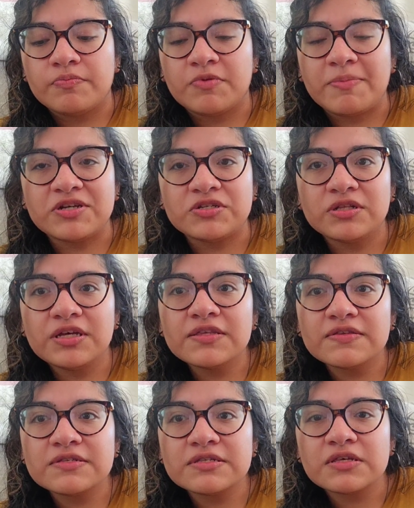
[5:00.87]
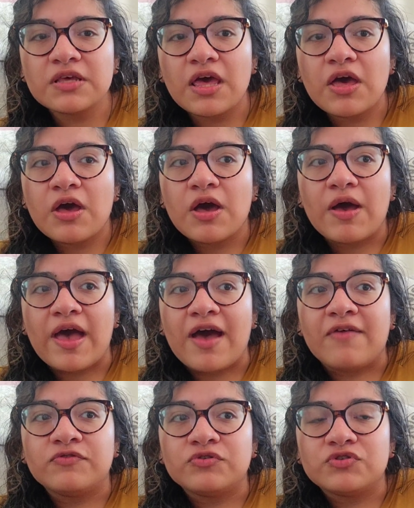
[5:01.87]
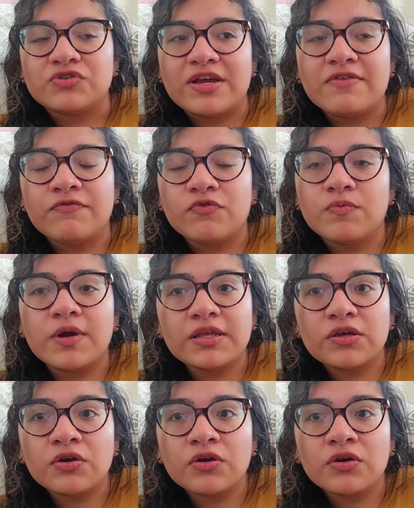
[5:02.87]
specialist. After trying for 1